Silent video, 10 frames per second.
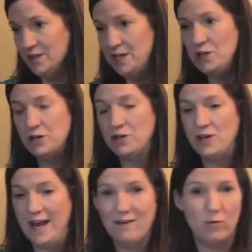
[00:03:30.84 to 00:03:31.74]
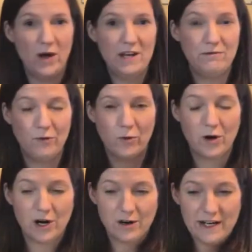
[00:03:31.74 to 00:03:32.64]
you could have one
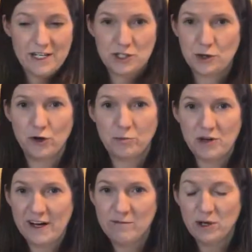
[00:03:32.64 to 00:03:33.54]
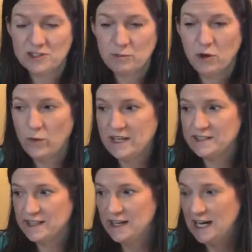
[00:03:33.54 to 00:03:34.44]
for each group. You could have multiple
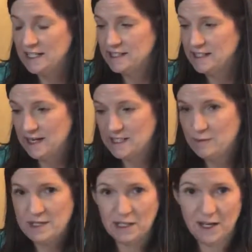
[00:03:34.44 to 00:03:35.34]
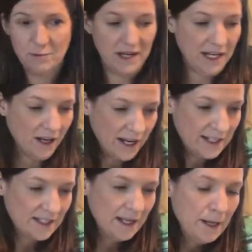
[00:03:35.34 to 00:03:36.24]
ones and not spend a lot of money on
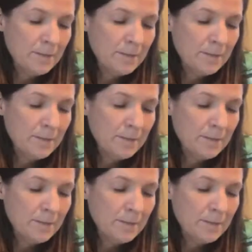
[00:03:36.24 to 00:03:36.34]
it.